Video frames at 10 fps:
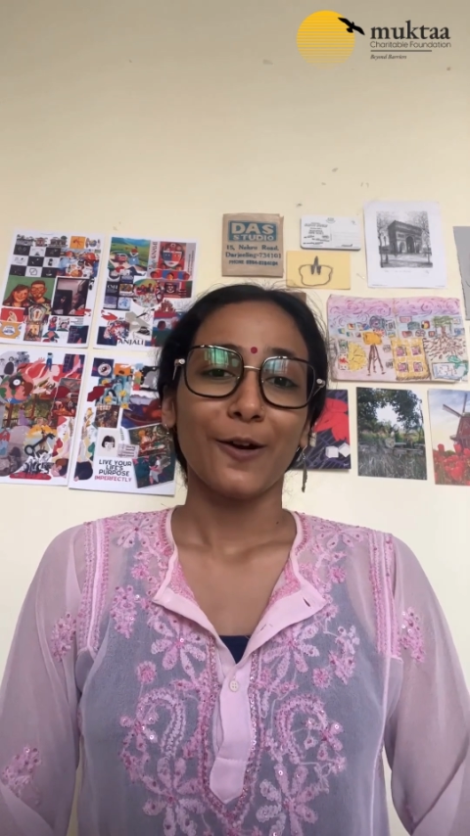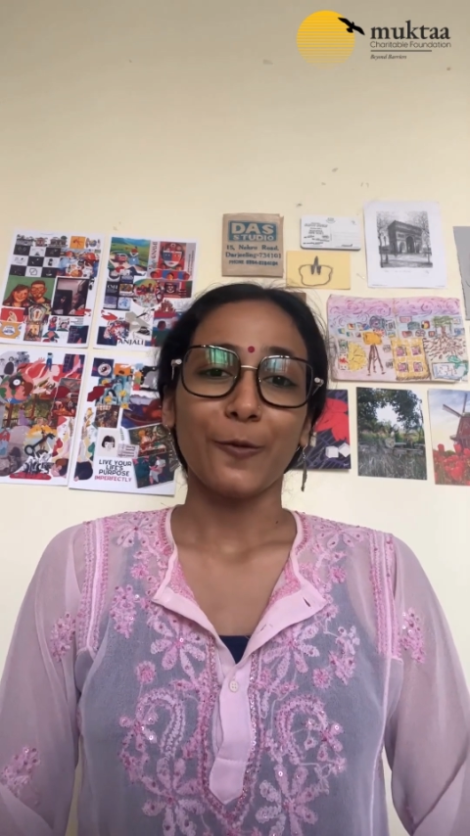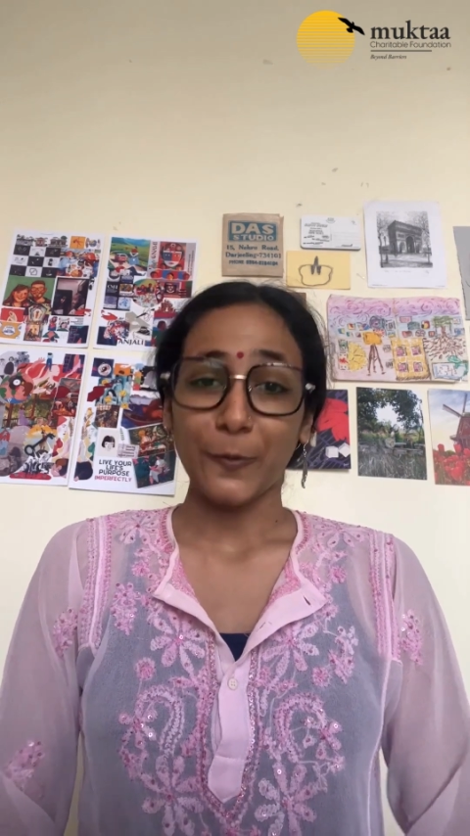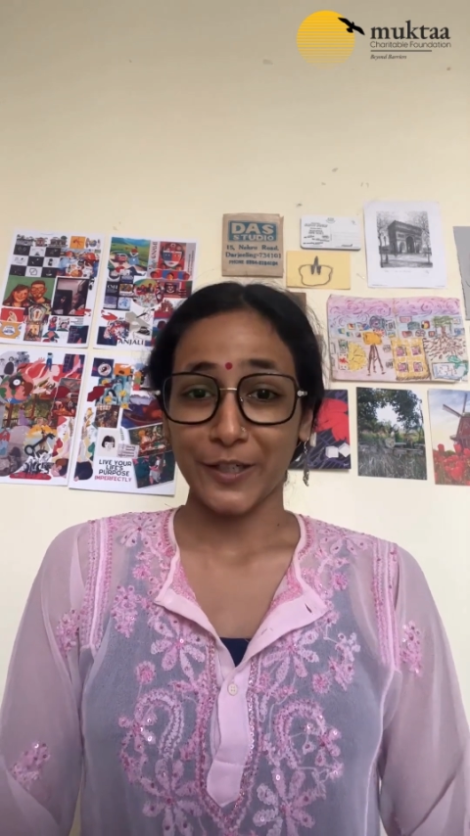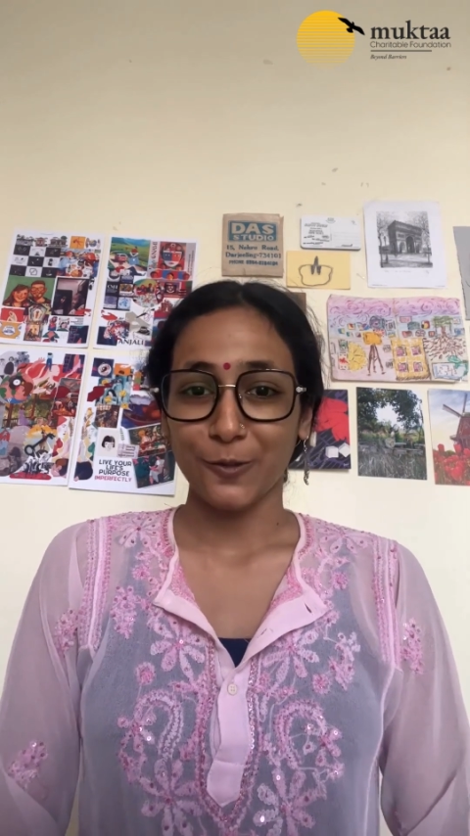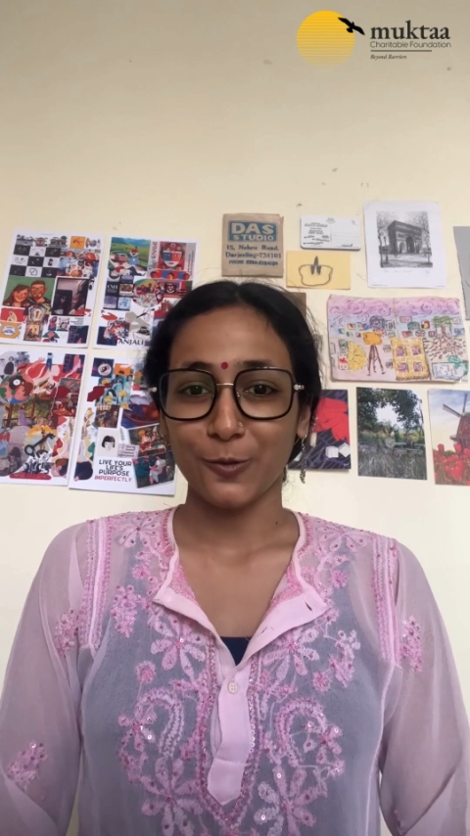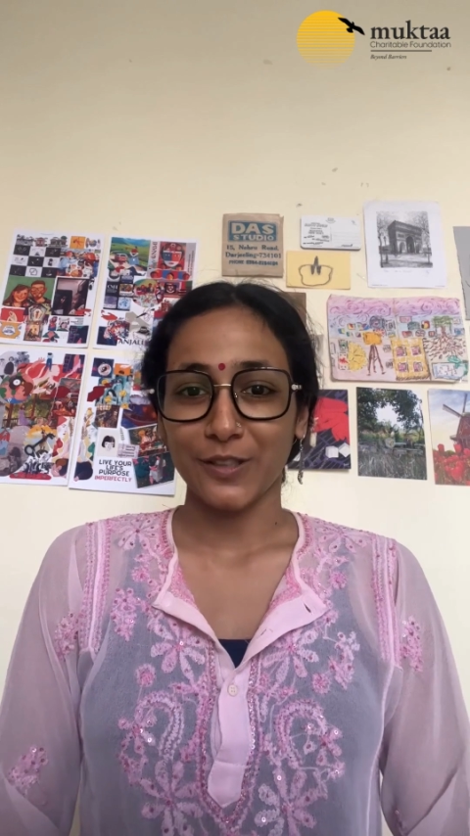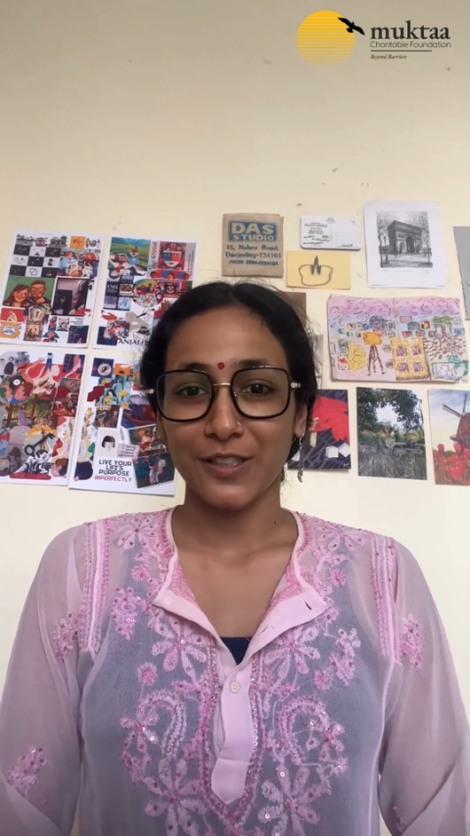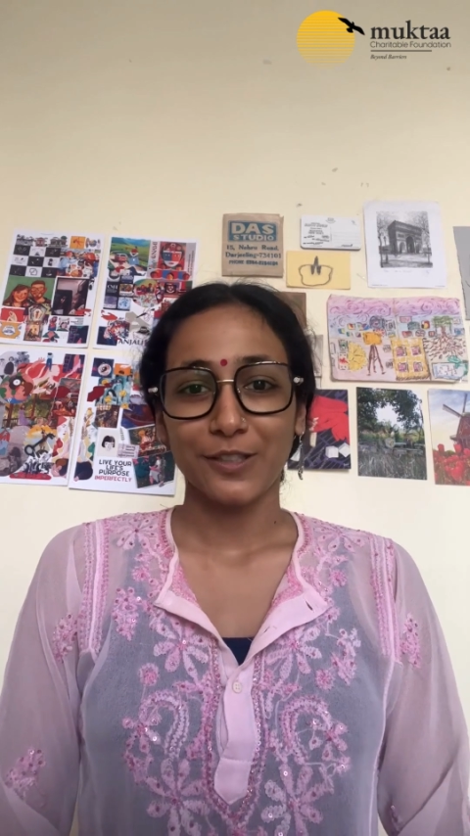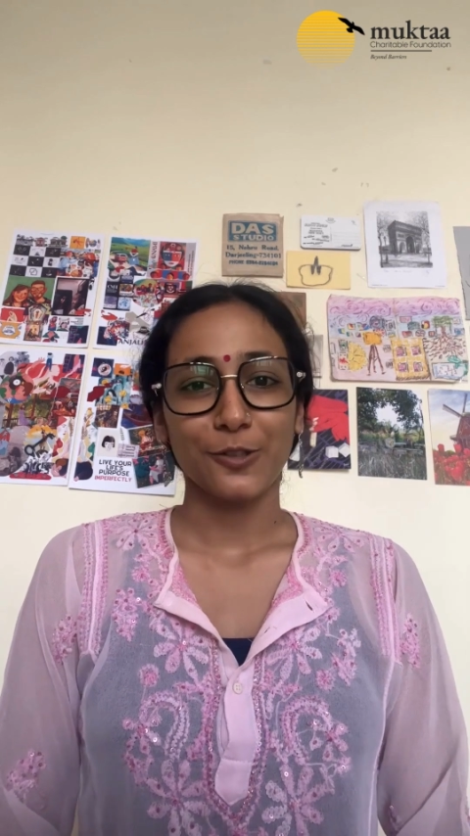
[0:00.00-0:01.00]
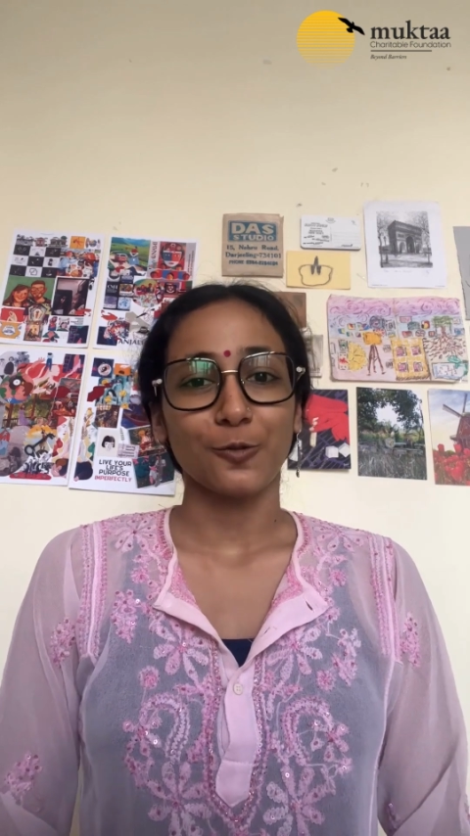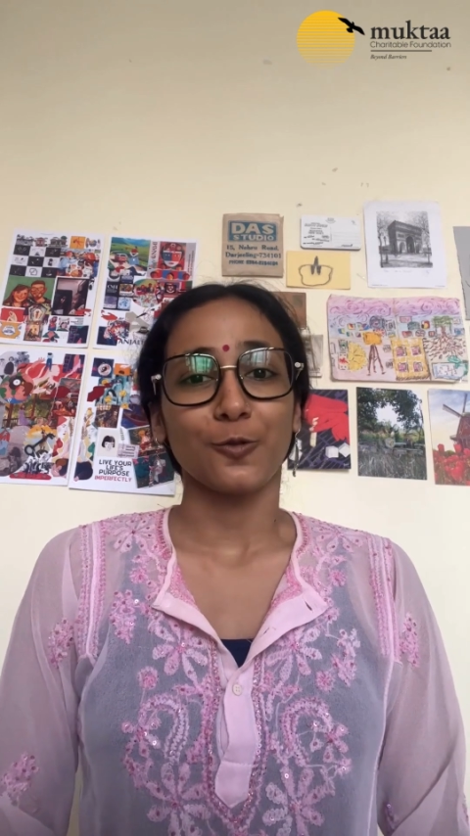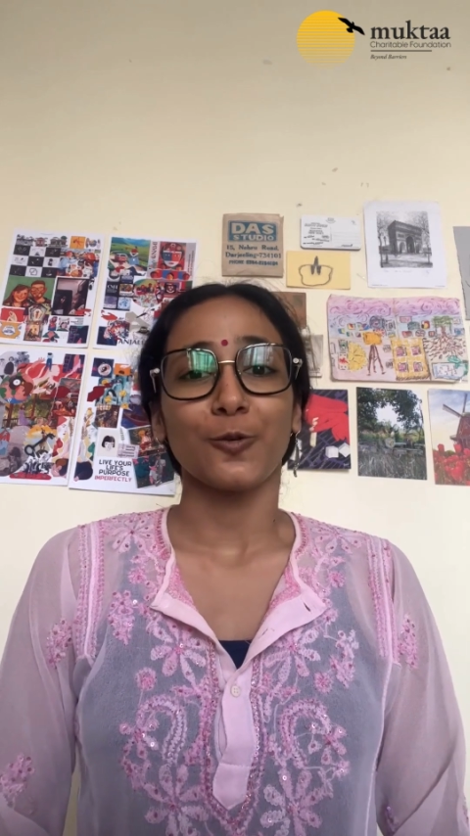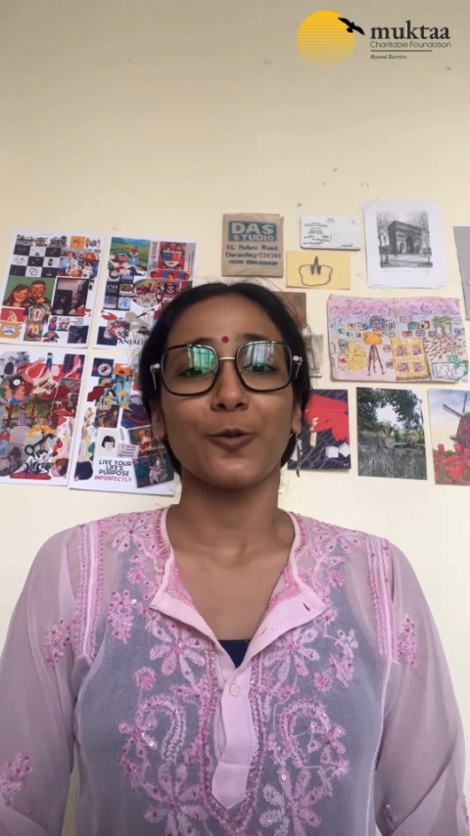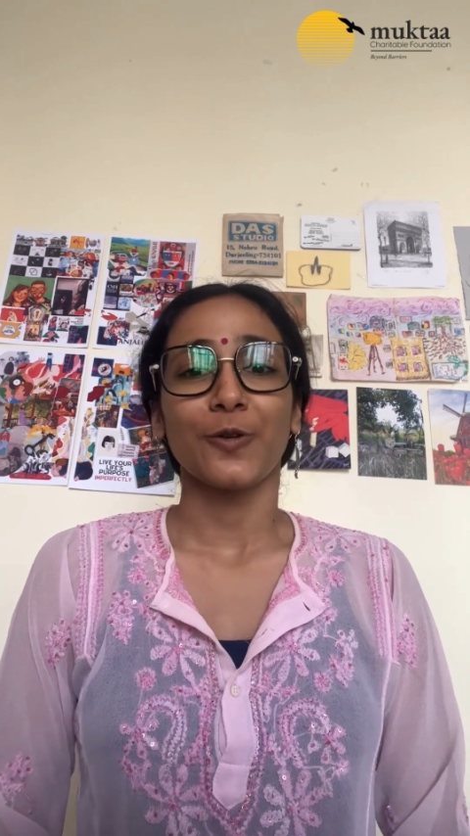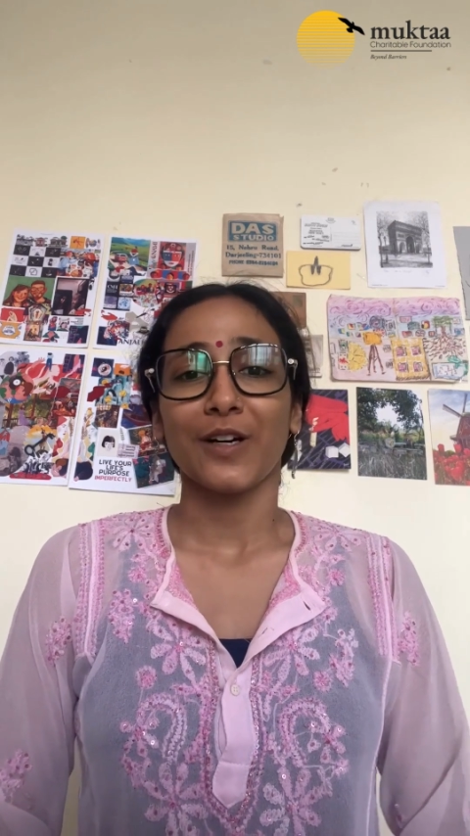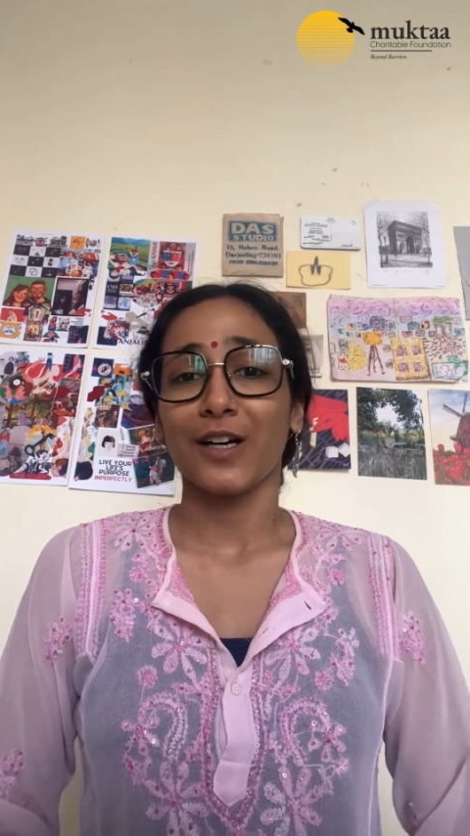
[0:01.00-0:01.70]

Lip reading: We do this so